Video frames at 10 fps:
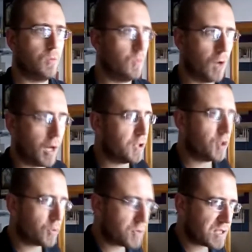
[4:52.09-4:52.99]
I
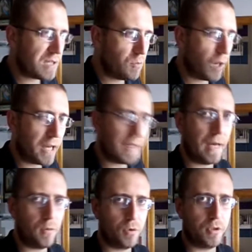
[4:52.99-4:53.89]
don't see why
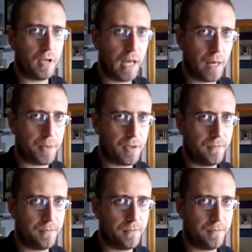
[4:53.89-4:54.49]
that wouldn't happen.